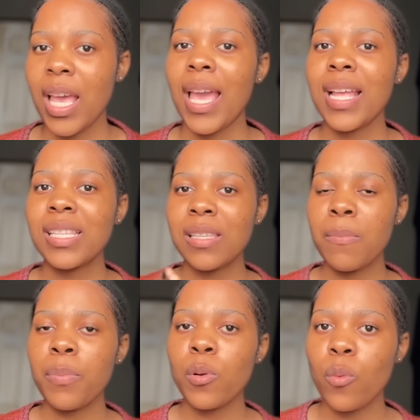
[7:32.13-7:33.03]
In
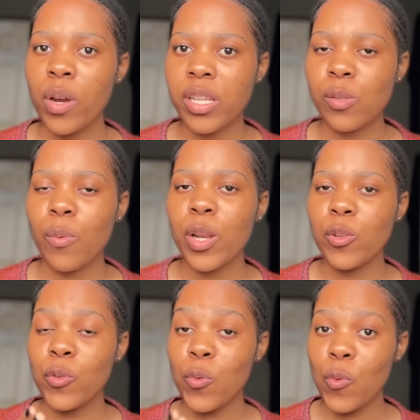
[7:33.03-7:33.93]
simple words, when
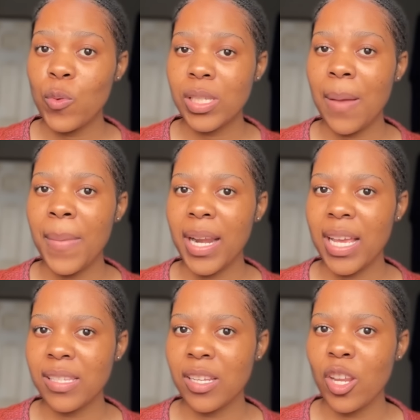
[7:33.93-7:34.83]
you
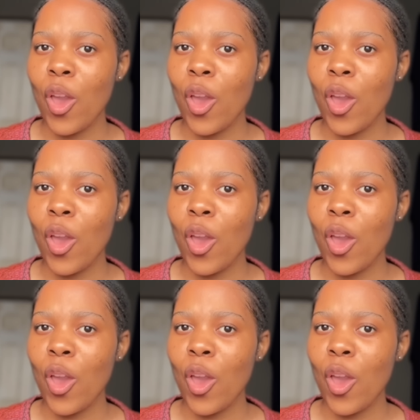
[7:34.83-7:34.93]
summarize it,